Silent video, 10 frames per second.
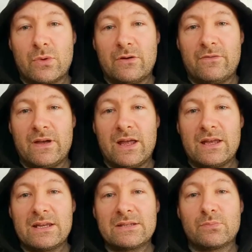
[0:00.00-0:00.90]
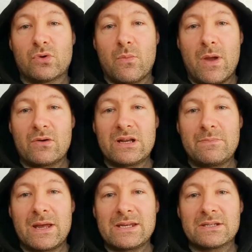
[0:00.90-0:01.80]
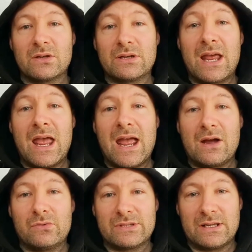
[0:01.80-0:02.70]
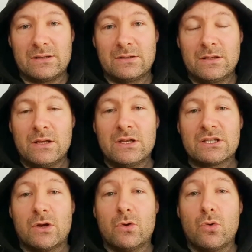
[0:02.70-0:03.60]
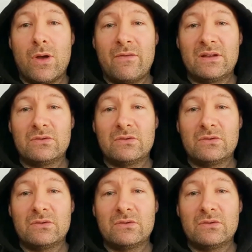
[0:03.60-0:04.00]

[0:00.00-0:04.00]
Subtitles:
welfare is primarily based on housing. So whoever